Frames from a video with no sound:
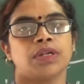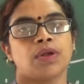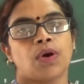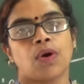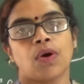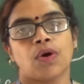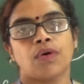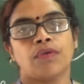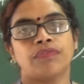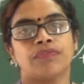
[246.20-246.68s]

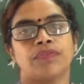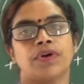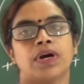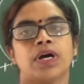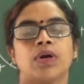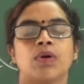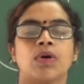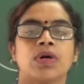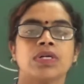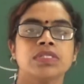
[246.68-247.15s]
of a
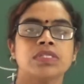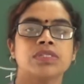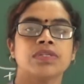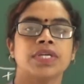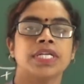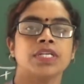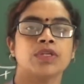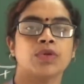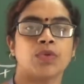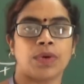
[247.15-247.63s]

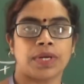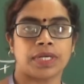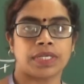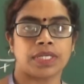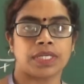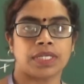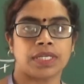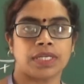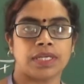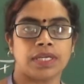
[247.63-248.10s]
constant
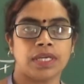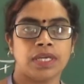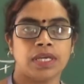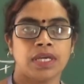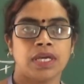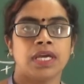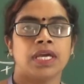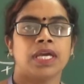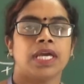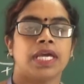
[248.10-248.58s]
quantity
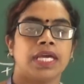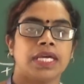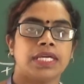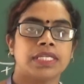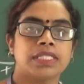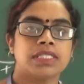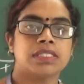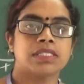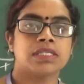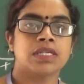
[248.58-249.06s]

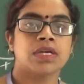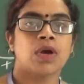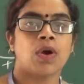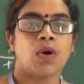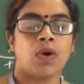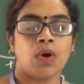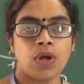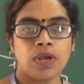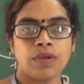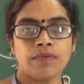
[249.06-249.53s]
is
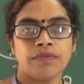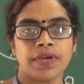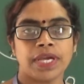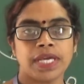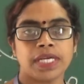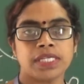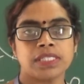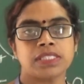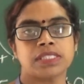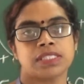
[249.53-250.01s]

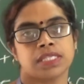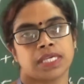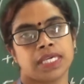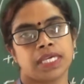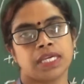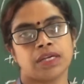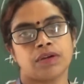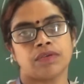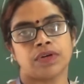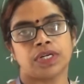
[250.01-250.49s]
always
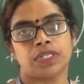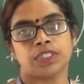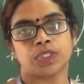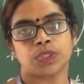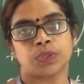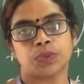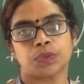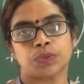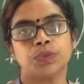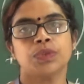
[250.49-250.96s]
equal
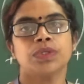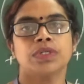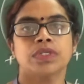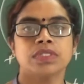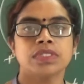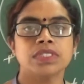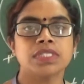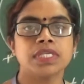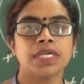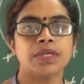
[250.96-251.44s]
to
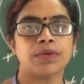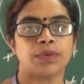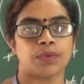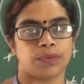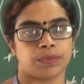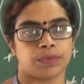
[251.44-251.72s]
0.